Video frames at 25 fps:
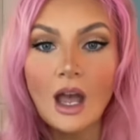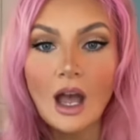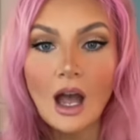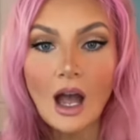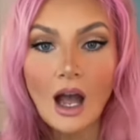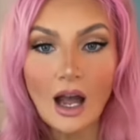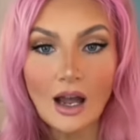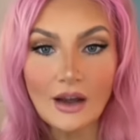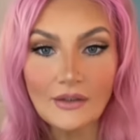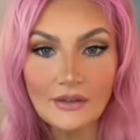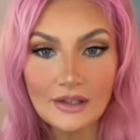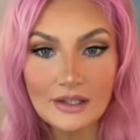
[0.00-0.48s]

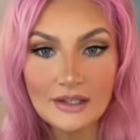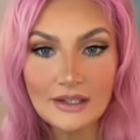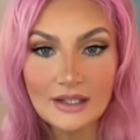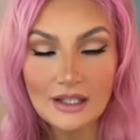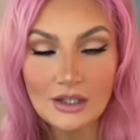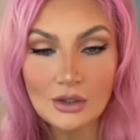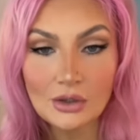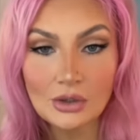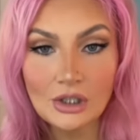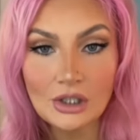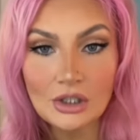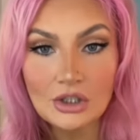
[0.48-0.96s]

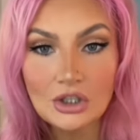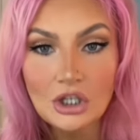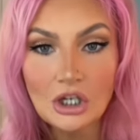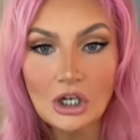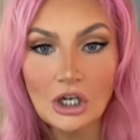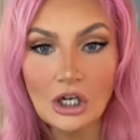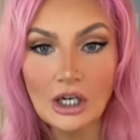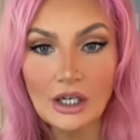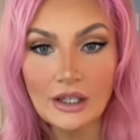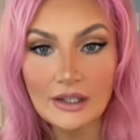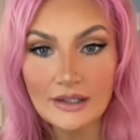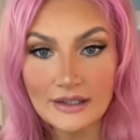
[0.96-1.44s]
Obviously, you need
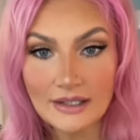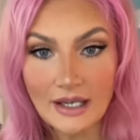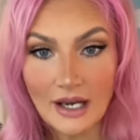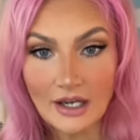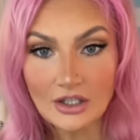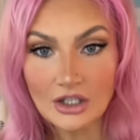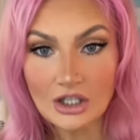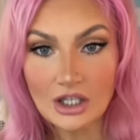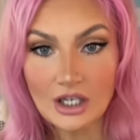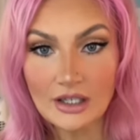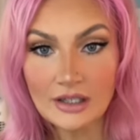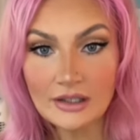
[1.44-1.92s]
your
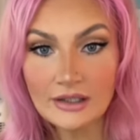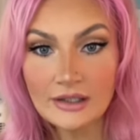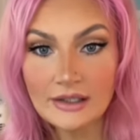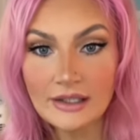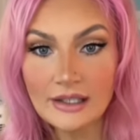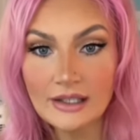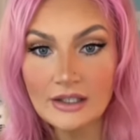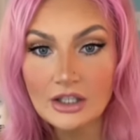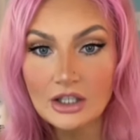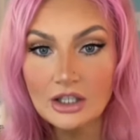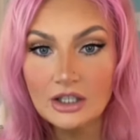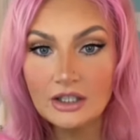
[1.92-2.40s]

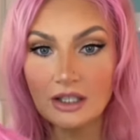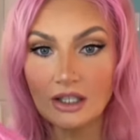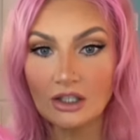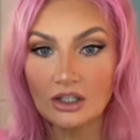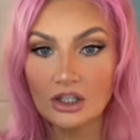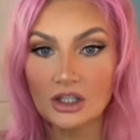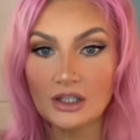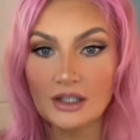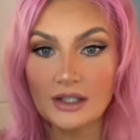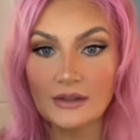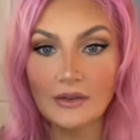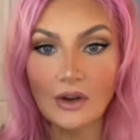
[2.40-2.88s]
extensions. These are
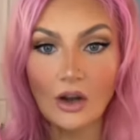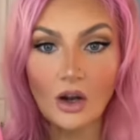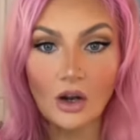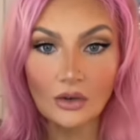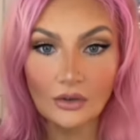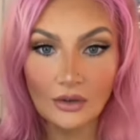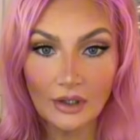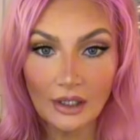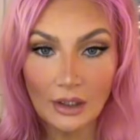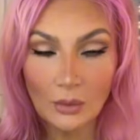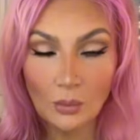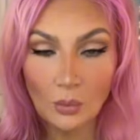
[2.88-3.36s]
extensions I've
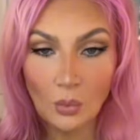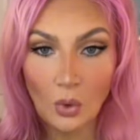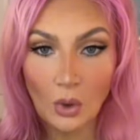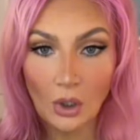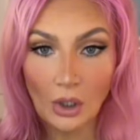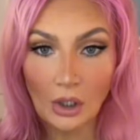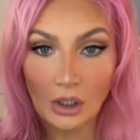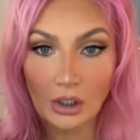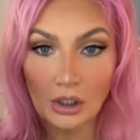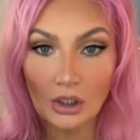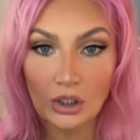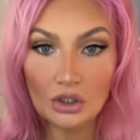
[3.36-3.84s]
already
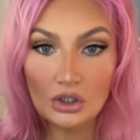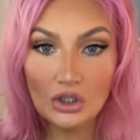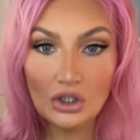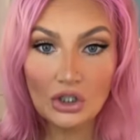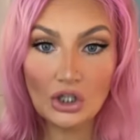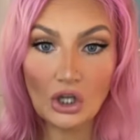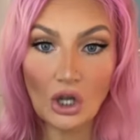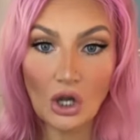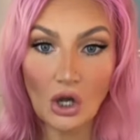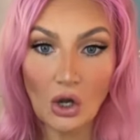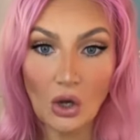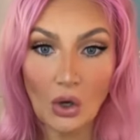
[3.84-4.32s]
worn,
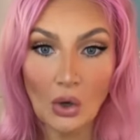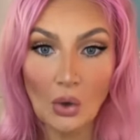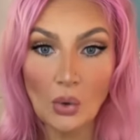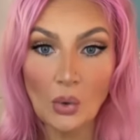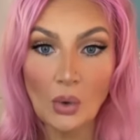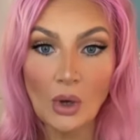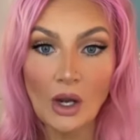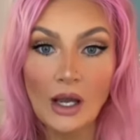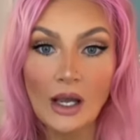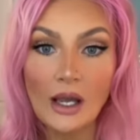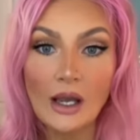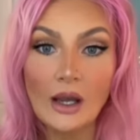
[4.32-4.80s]

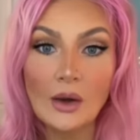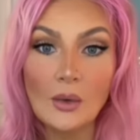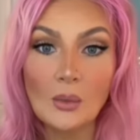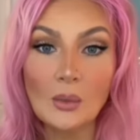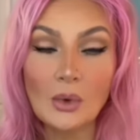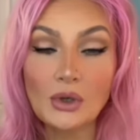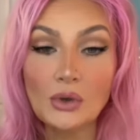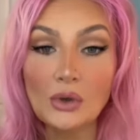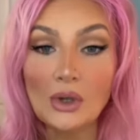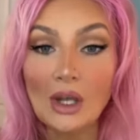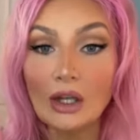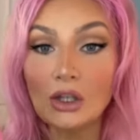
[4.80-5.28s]
so
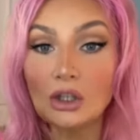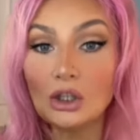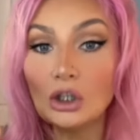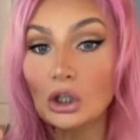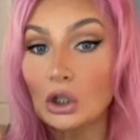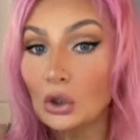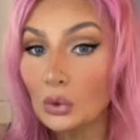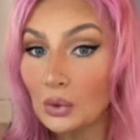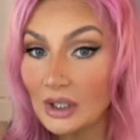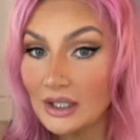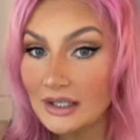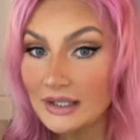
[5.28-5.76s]
when you get
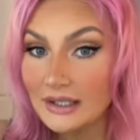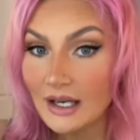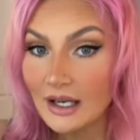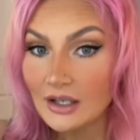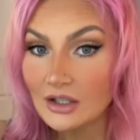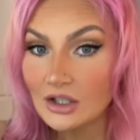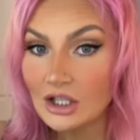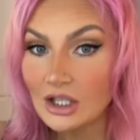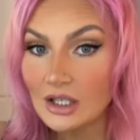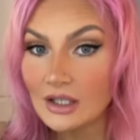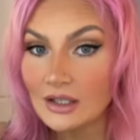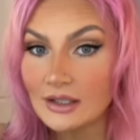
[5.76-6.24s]
new
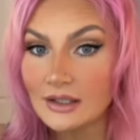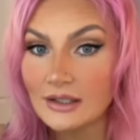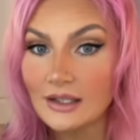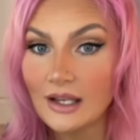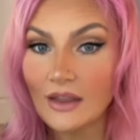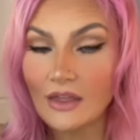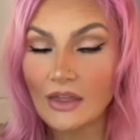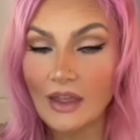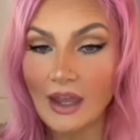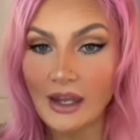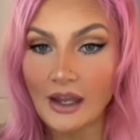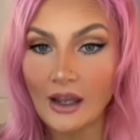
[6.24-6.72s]

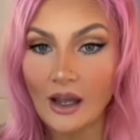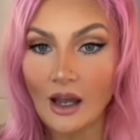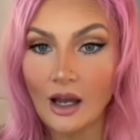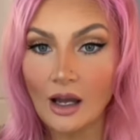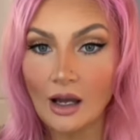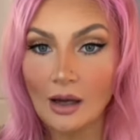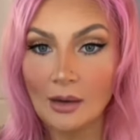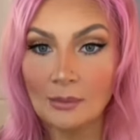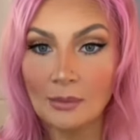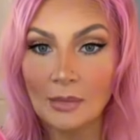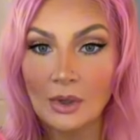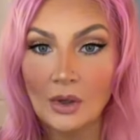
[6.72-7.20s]
extensions, they
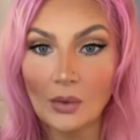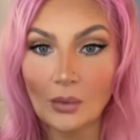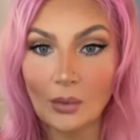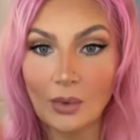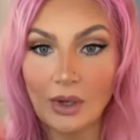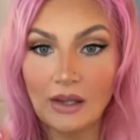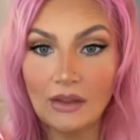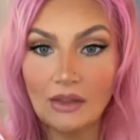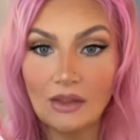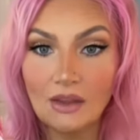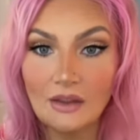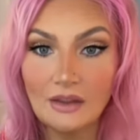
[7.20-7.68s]
come
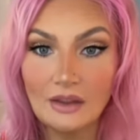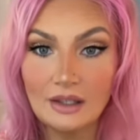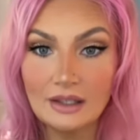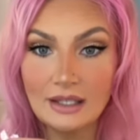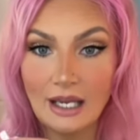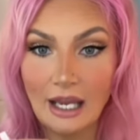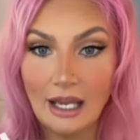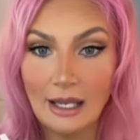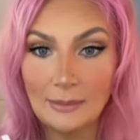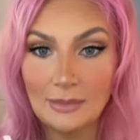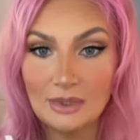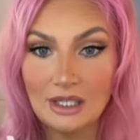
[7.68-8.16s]
with the
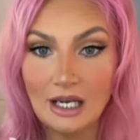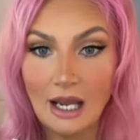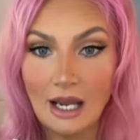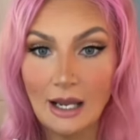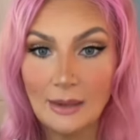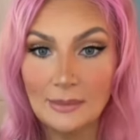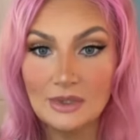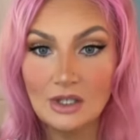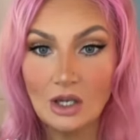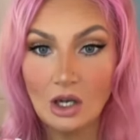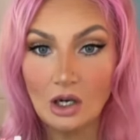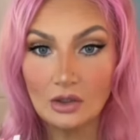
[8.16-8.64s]
tape
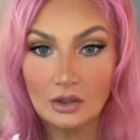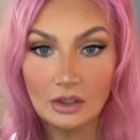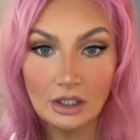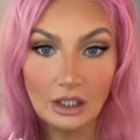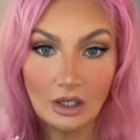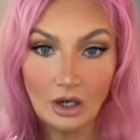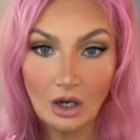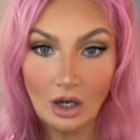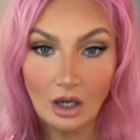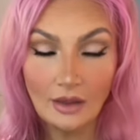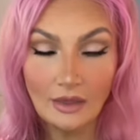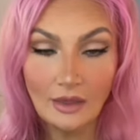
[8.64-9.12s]
tabs
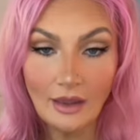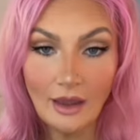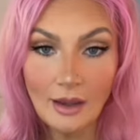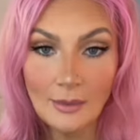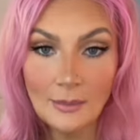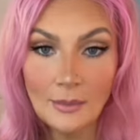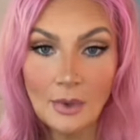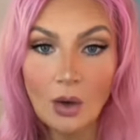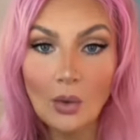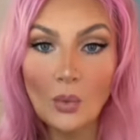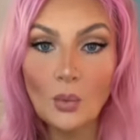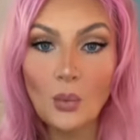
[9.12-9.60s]
already on
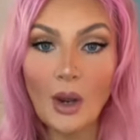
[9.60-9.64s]
them.